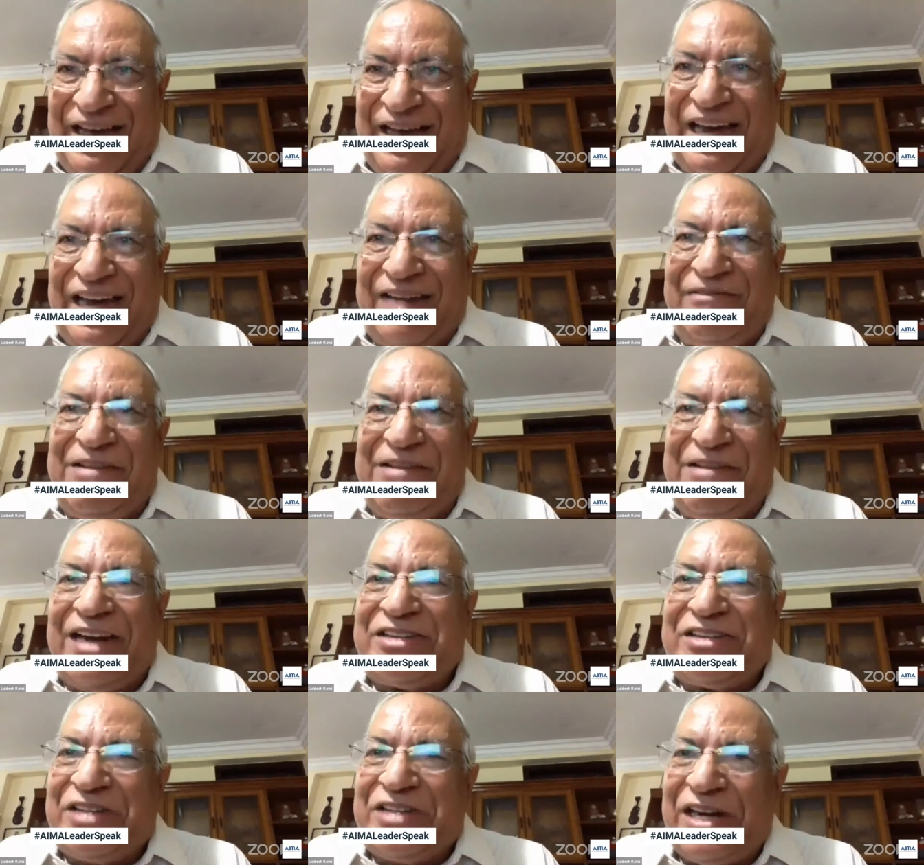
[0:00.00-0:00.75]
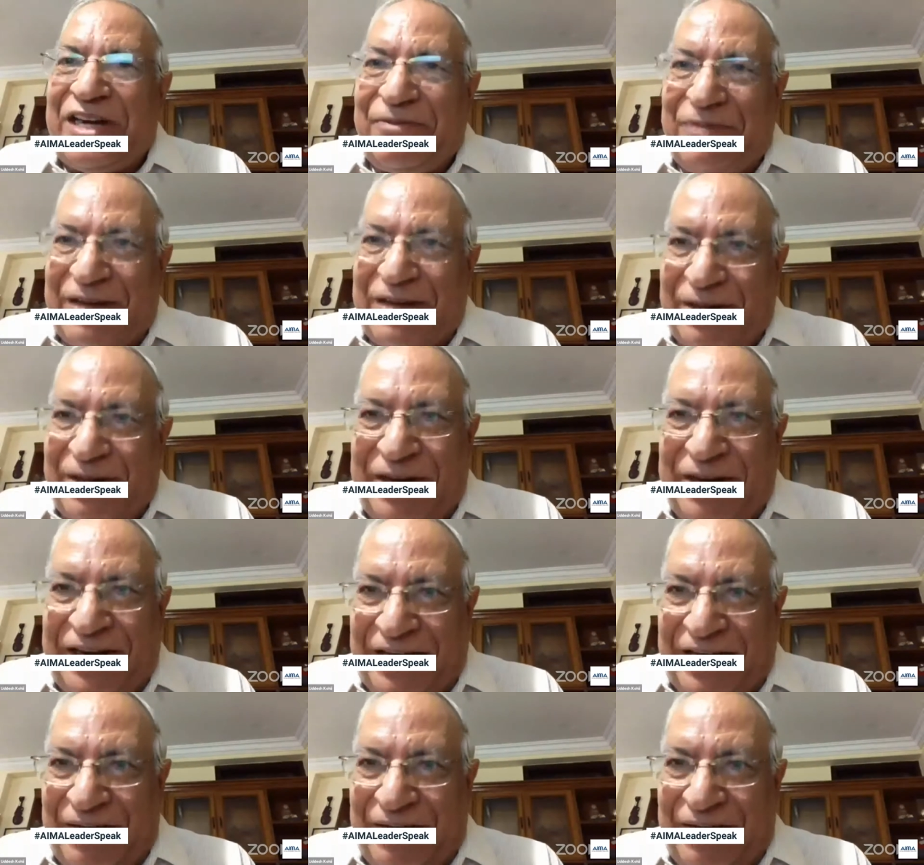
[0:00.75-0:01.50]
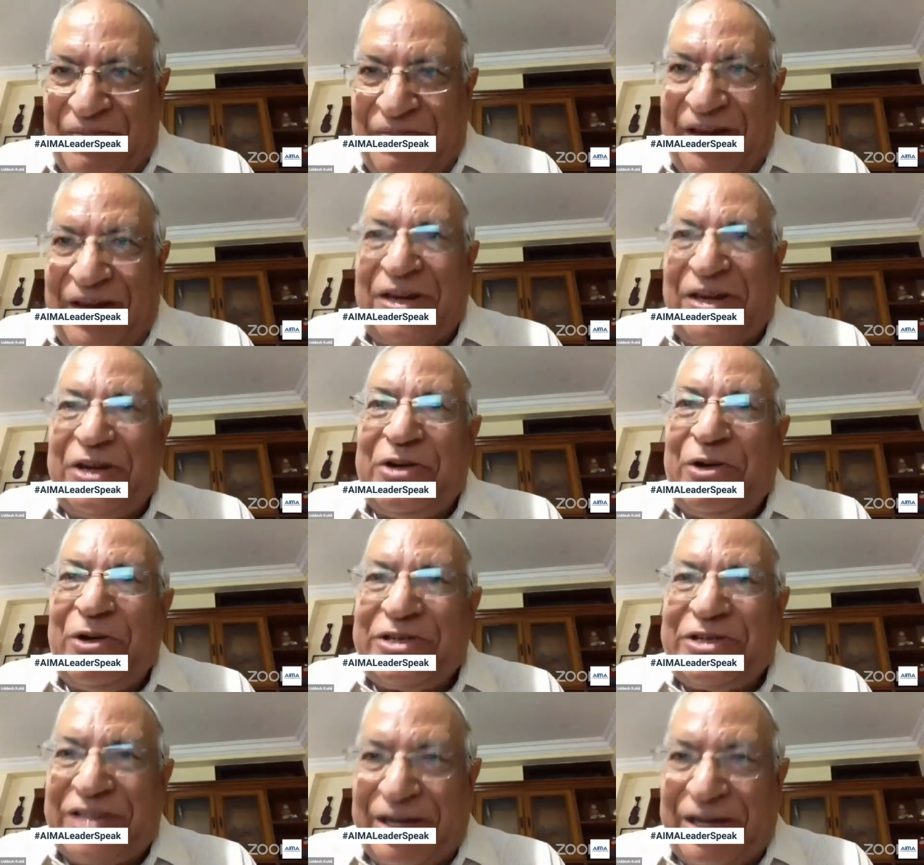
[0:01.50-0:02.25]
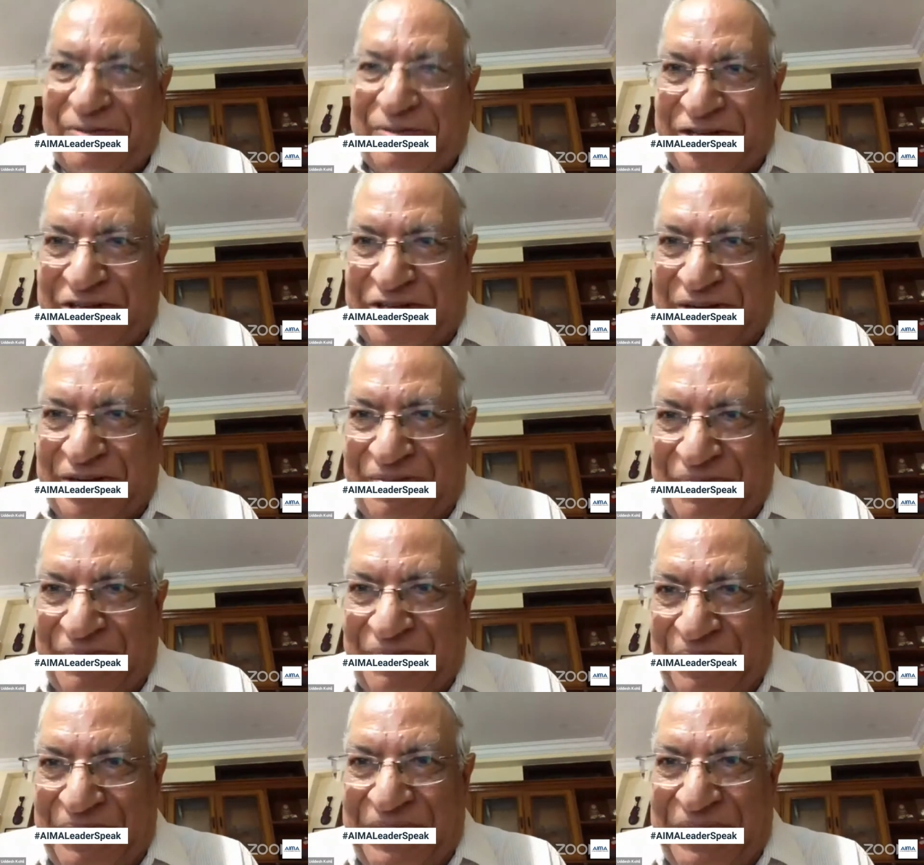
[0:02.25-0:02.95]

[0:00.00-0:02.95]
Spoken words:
and we had set up a committee under your chairmanship.